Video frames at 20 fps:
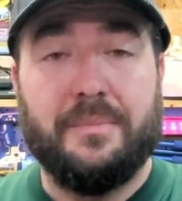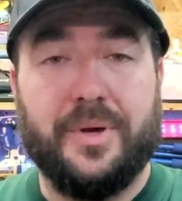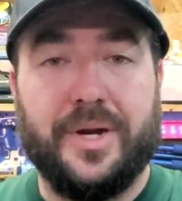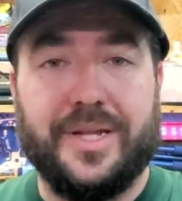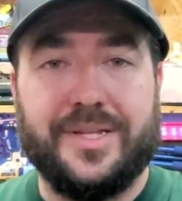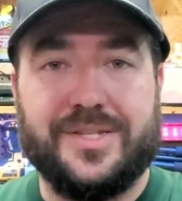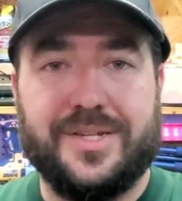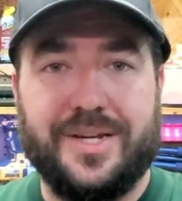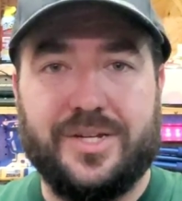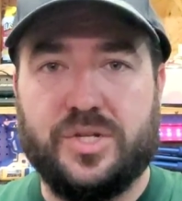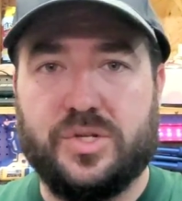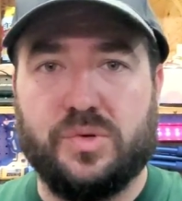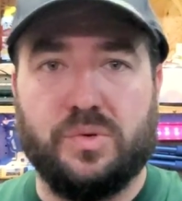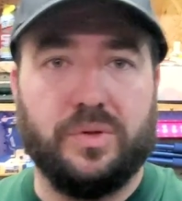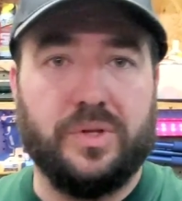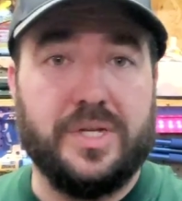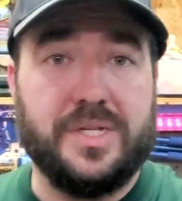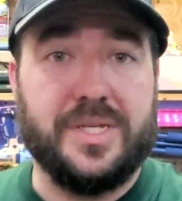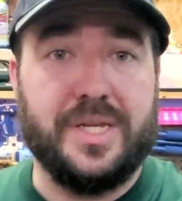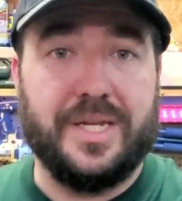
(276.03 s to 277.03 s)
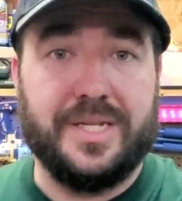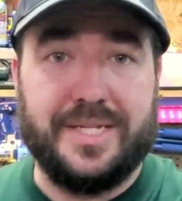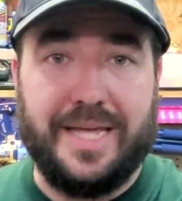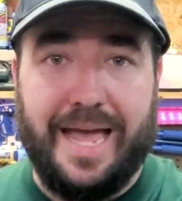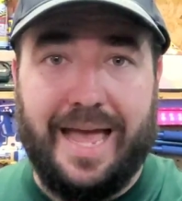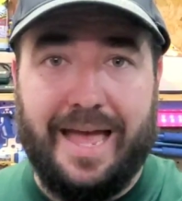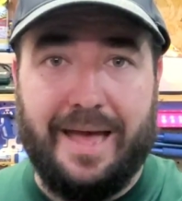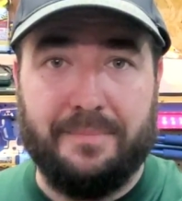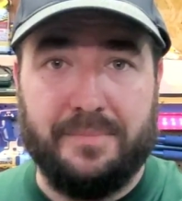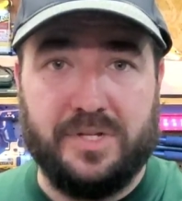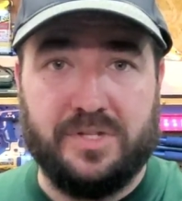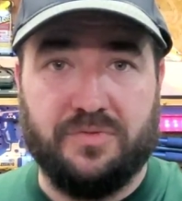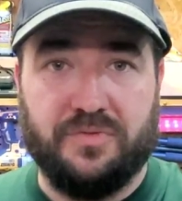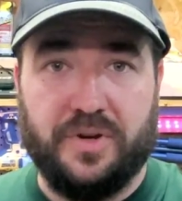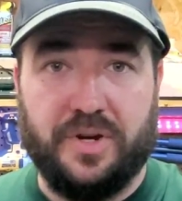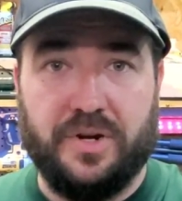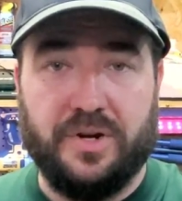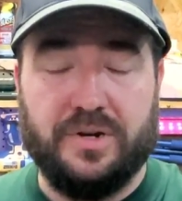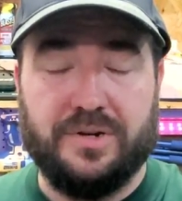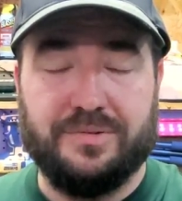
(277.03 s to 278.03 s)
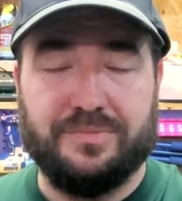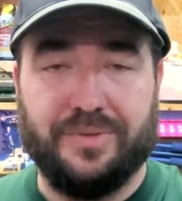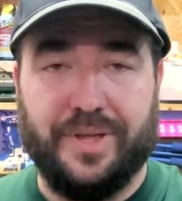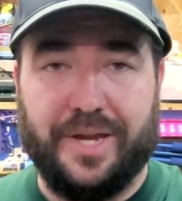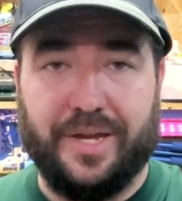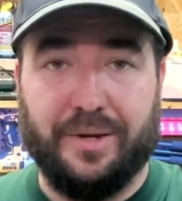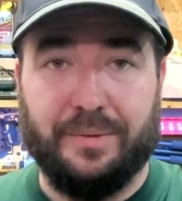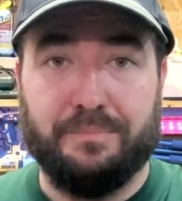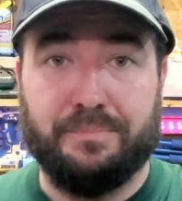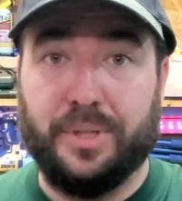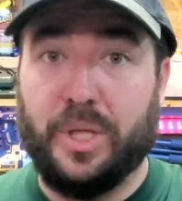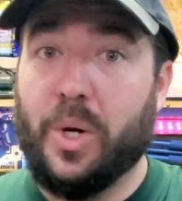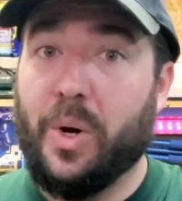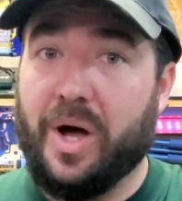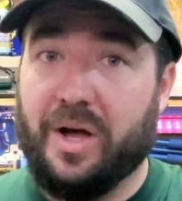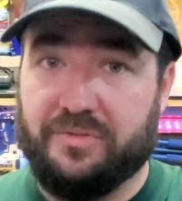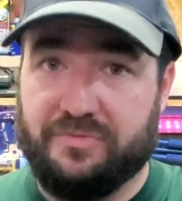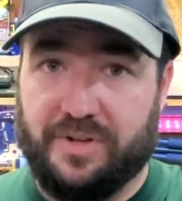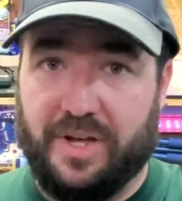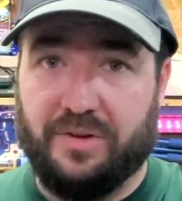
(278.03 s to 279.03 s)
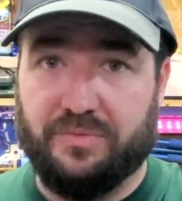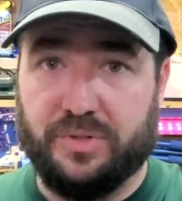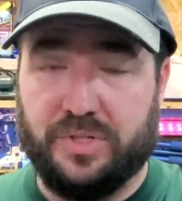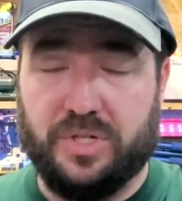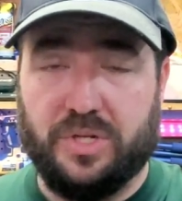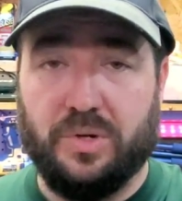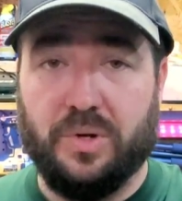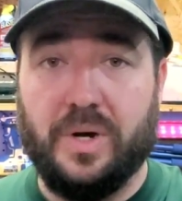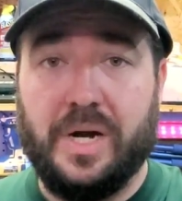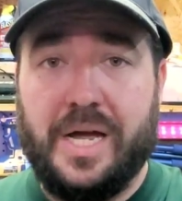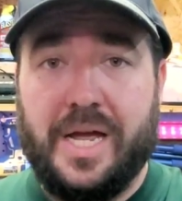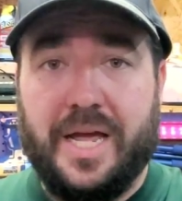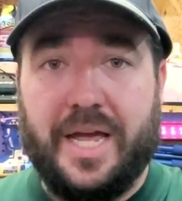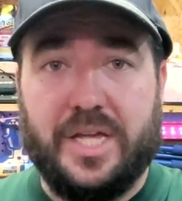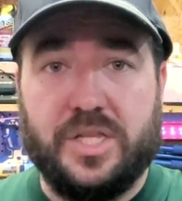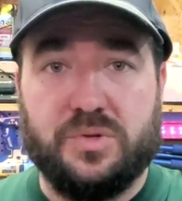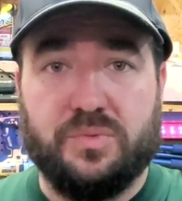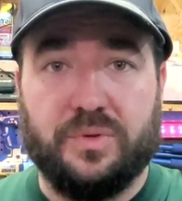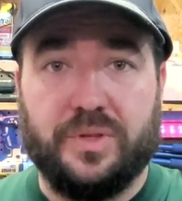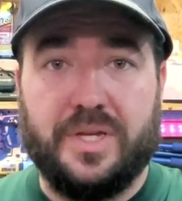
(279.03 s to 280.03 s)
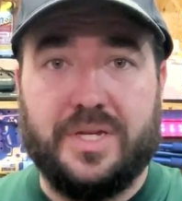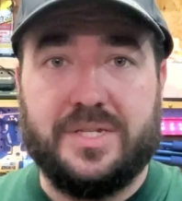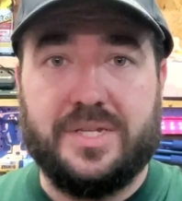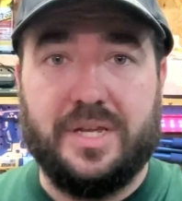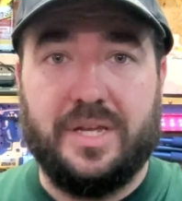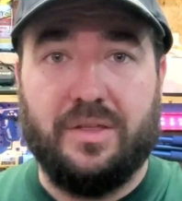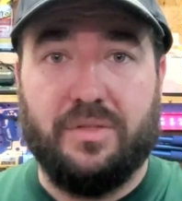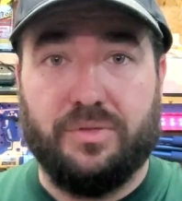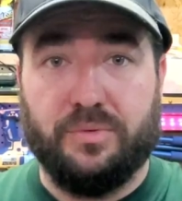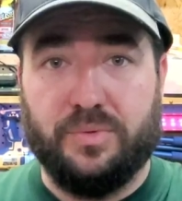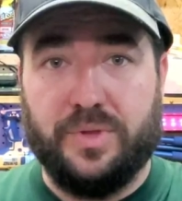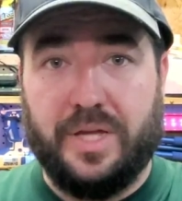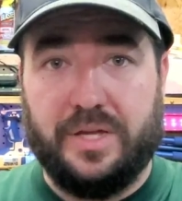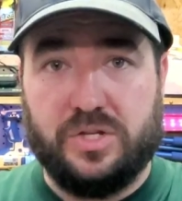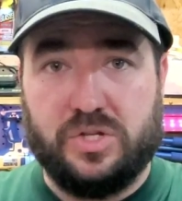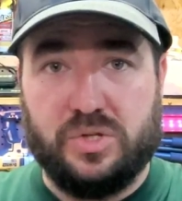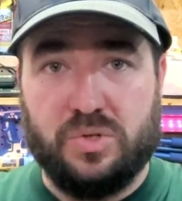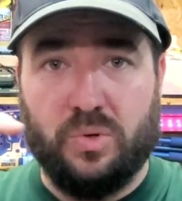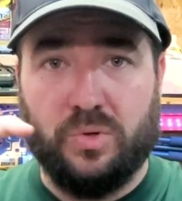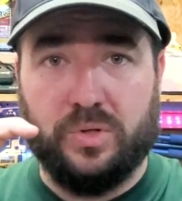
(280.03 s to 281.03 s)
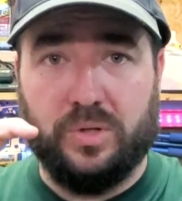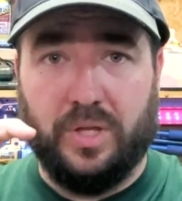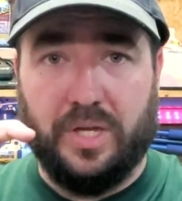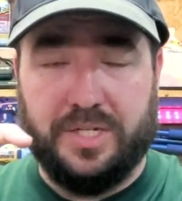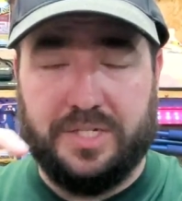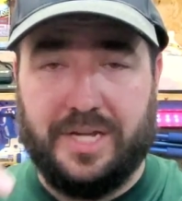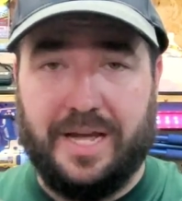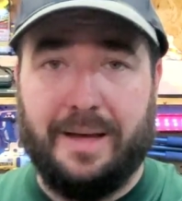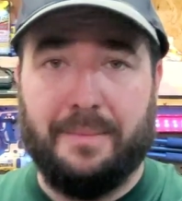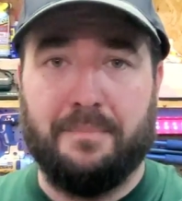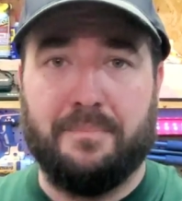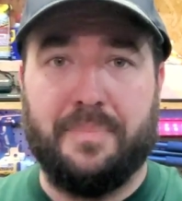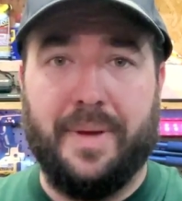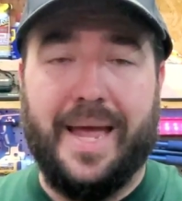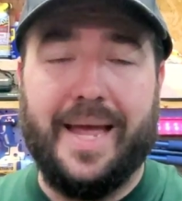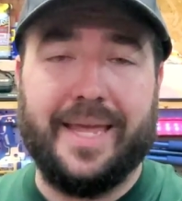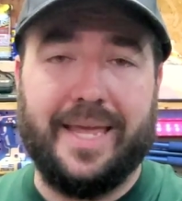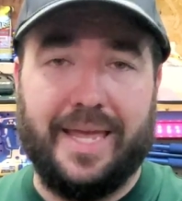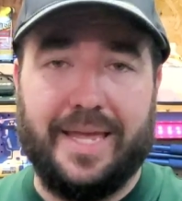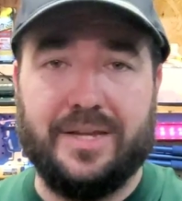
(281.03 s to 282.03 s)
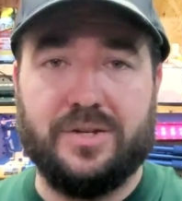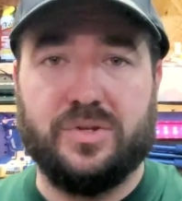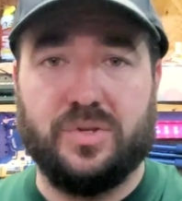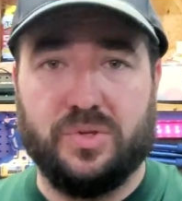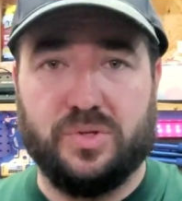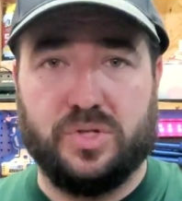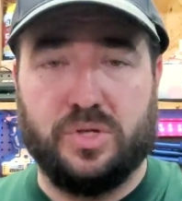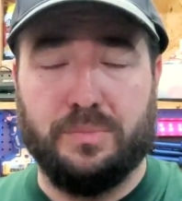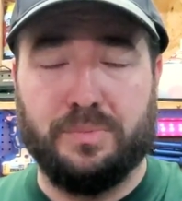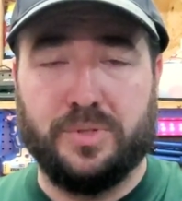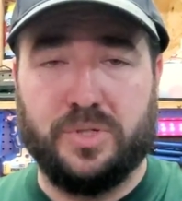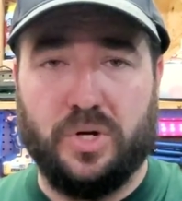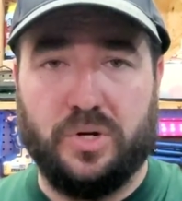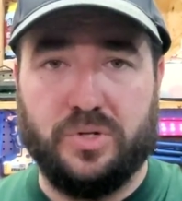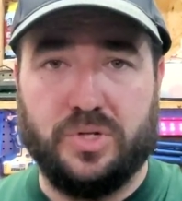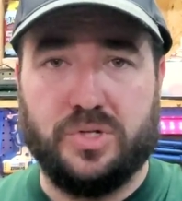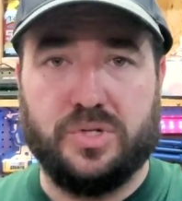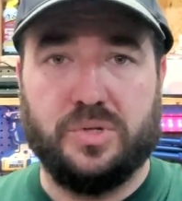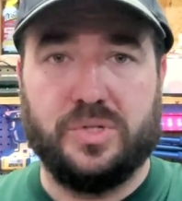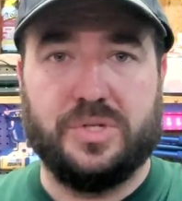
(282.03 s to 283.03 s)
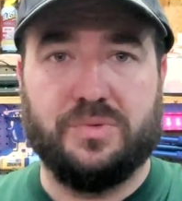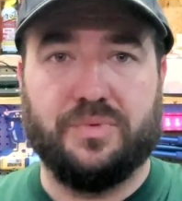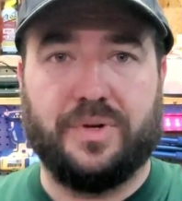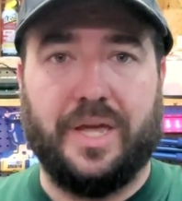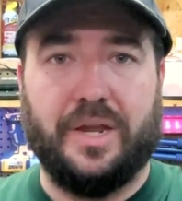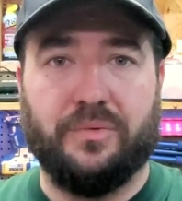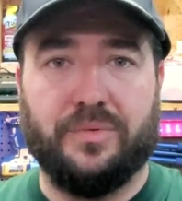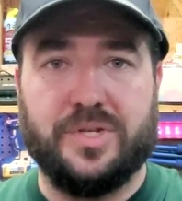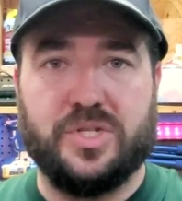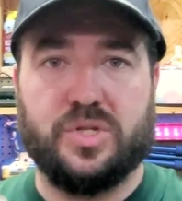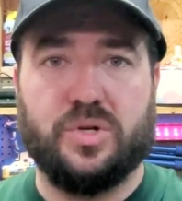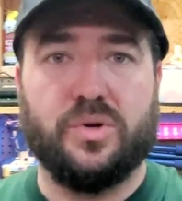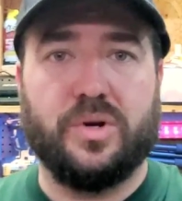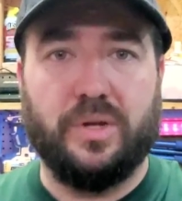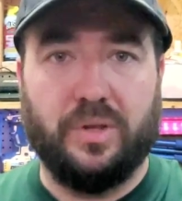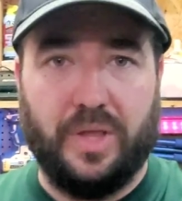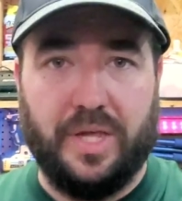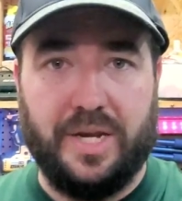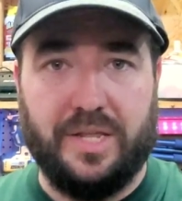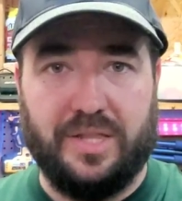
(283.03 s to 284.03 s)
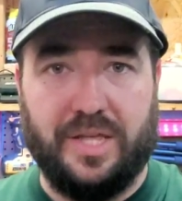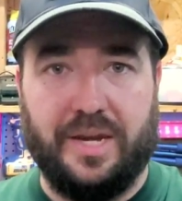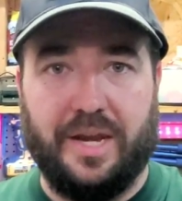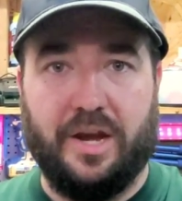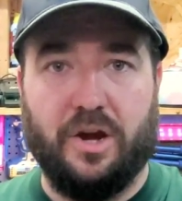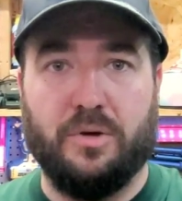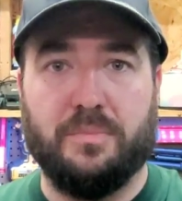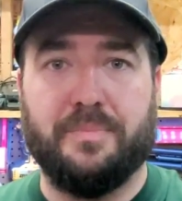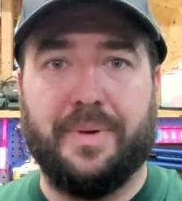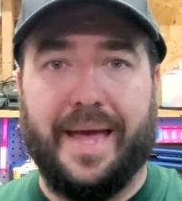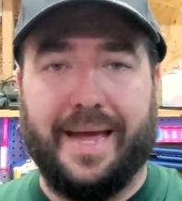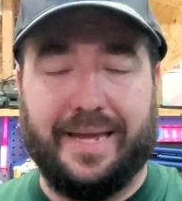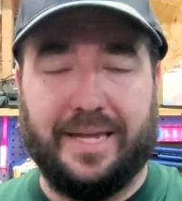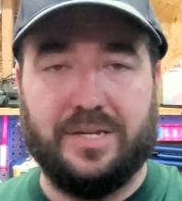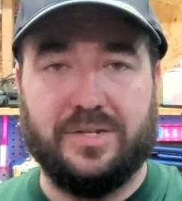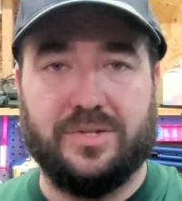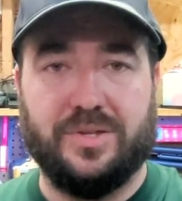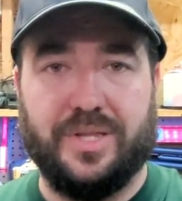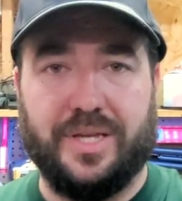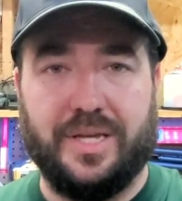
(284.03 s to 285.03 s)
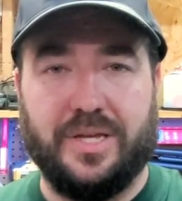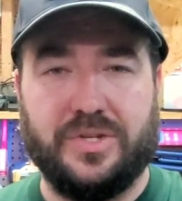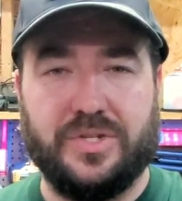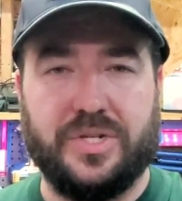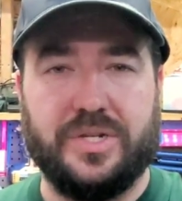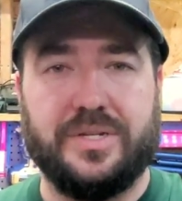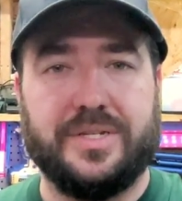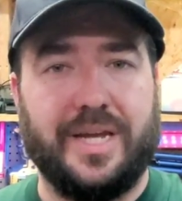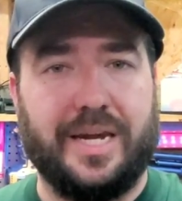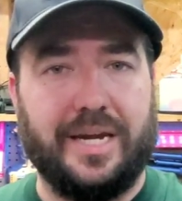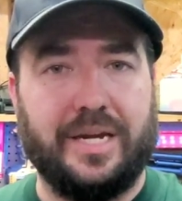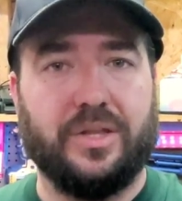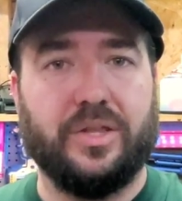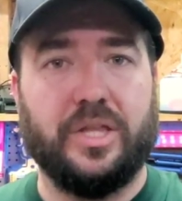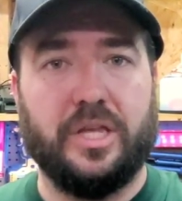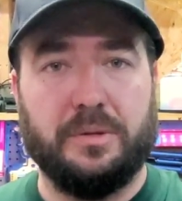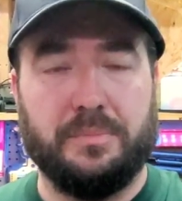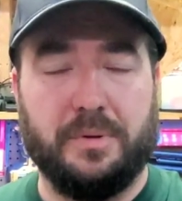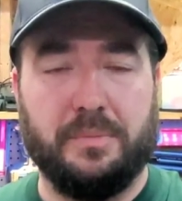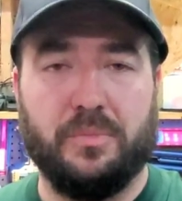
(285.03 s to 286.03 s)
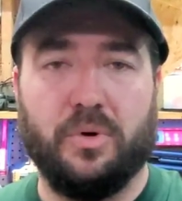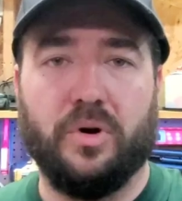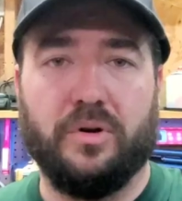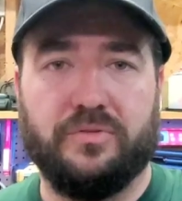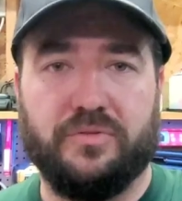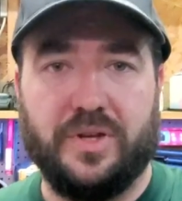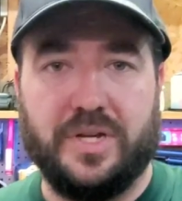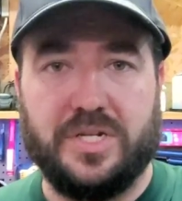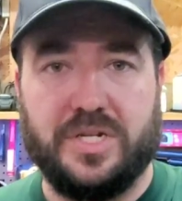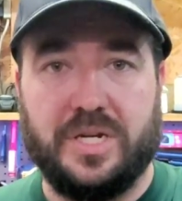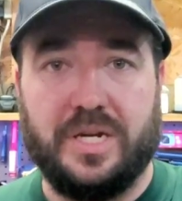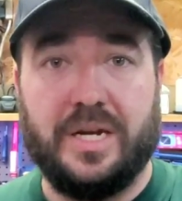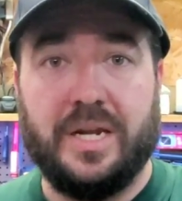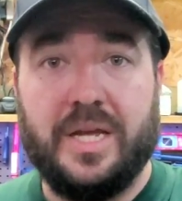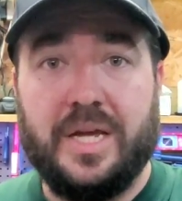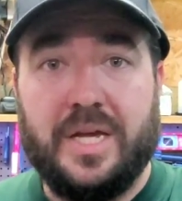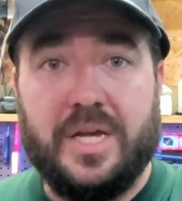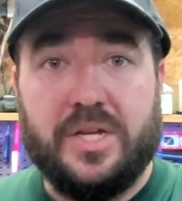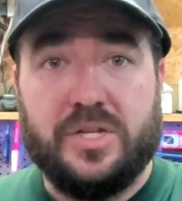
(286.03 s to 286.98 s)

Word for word: but it's not just releasing it to atmosphere like a blow off valve would do. It's releasing it through that snorkel on top back into the supercharger. So it's kind of recirculating that air back into the engine, technically a little bit more efficient.